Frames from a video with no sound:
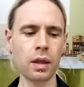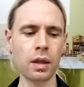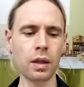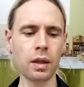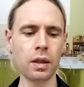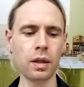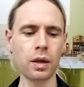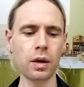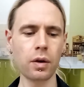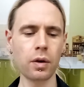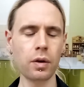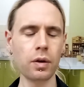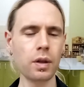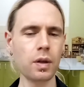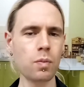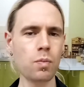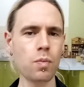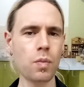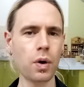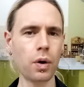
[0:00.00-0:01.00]
The only
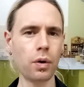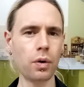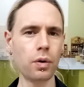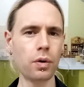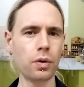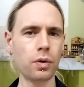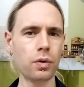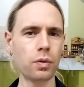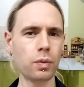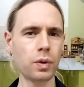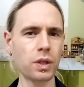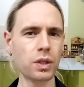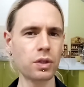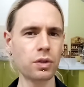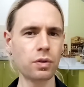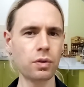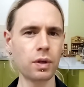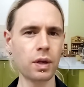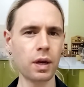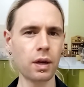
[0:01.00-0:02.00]
mode which
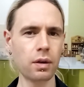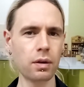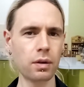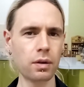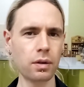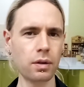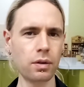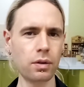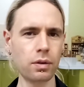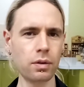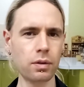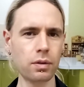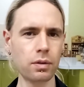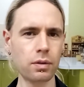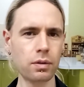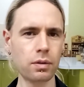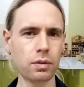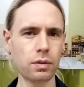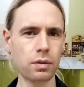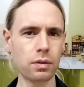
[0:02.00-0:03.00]
you cannot
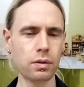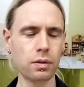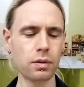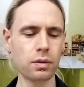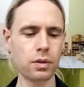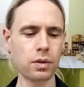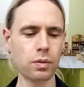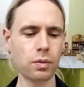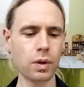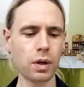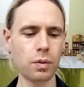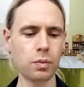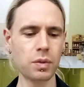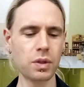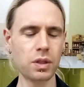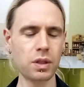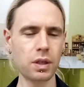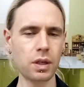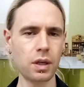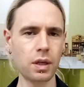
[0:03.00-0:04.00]
use to run a
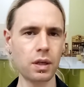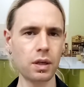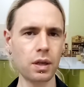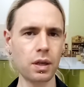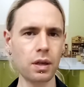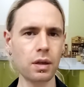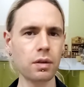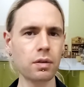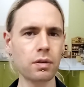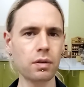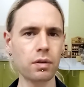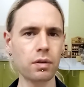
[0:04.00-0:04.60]
machine is the